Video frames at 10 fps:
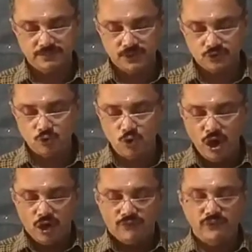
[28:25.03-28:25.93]
So
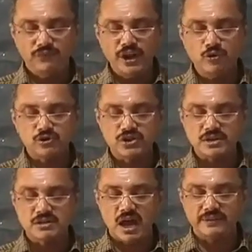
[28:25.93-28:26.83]
15
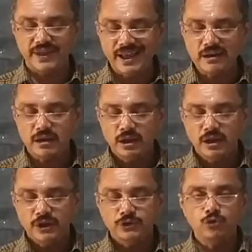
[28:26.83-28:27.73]
questions are
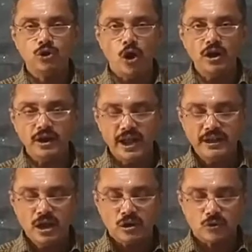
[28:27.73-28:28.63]
there. You don't
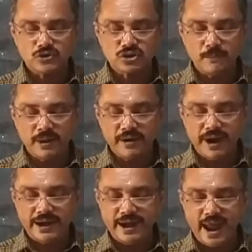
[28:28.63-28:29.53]
write question number
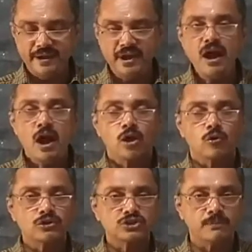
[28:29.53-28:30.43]
9 and
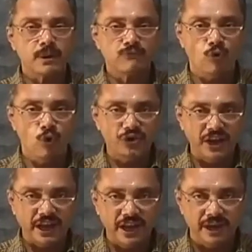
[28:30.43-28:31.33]
question number
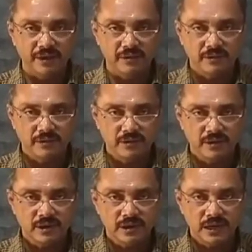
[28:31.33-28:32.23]

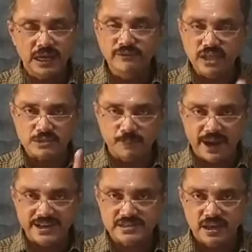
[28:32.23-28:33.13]
14. Leave the
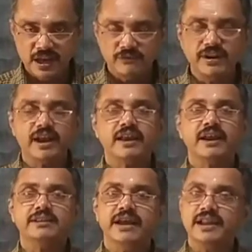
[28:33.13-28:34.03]
space. We can
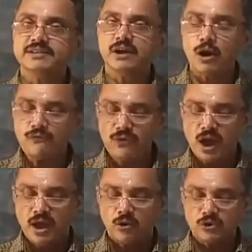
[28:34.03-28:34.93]
write the answer of
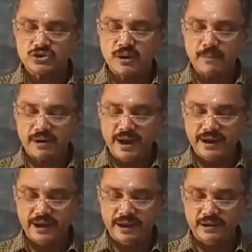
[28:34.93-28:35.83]
question number
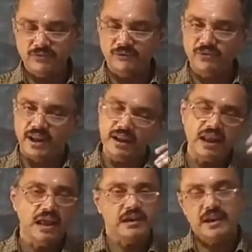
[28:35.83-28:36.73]
9 and
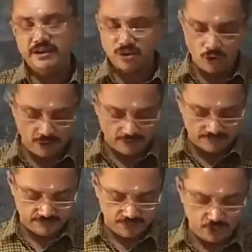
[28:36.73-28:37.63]
15 later on.
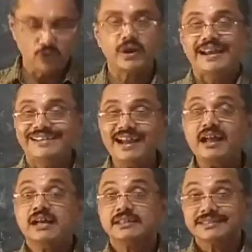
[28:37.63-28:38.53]
You write
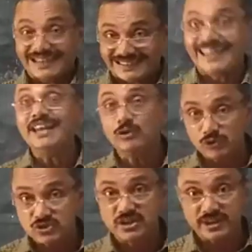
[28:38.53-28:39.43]
the 13
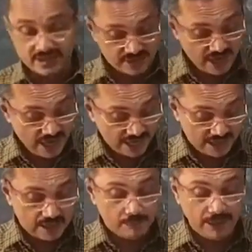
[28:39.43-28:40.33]
questions and
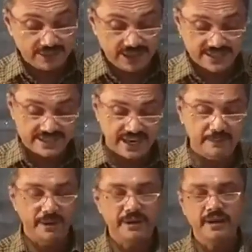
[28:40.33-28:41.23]
complete the
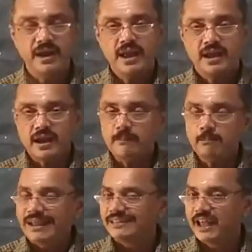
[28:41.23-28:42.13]
assignment,
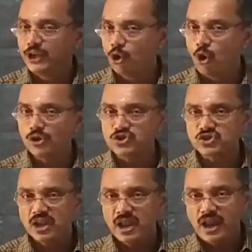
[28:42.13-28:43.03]
complete the
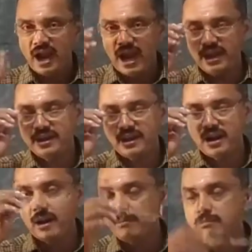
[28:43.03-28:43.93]
notes and
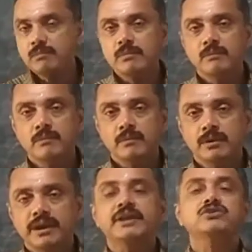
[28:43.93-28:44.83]
come
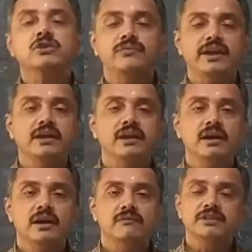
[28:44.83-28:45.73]
next
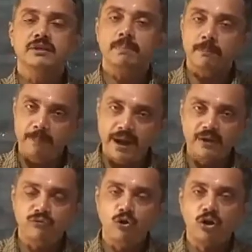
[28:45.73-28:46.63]
week with the
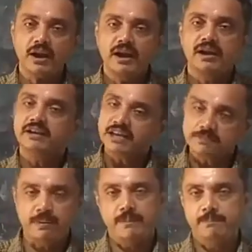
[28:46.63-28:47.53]
prepare for
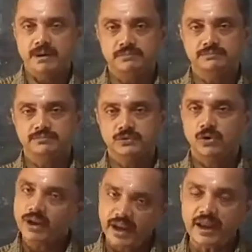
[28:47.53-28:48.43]
test paper.
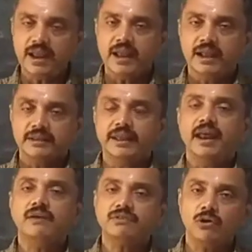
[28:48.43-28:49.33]
Okay? Then
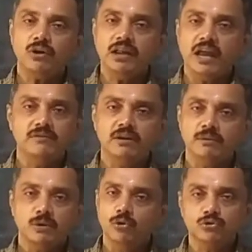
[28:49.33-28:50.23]
after only I
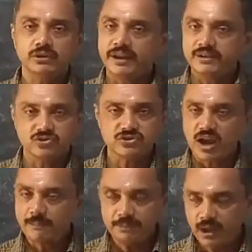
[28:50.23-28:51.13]
will go to the next
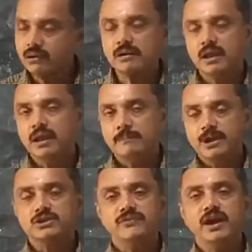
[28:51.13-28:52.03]
chapter
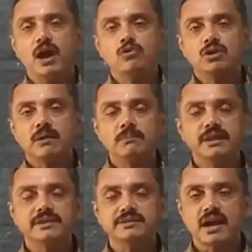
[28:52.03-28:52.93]
because we have to
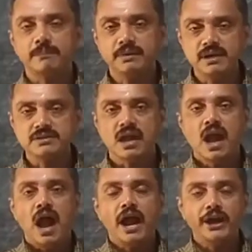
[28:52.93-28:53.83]
complete the
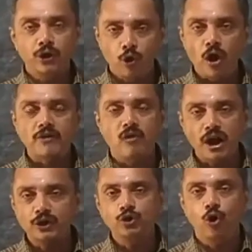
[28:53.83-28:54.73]
chapters. I
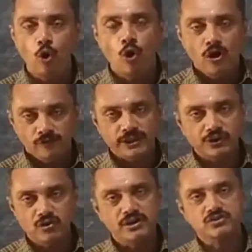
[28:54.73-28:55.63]
want to know whether
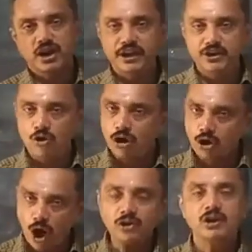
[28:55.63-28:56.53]
you are studying or
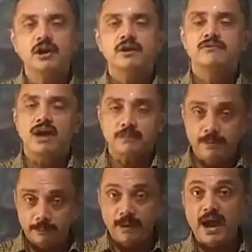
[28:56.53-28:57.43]
not. We are
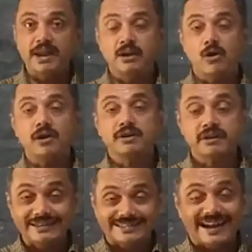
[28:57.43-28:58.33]
preparing
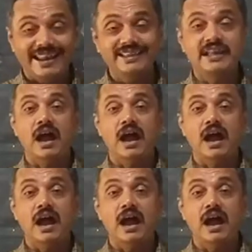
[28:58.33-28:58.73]
for studying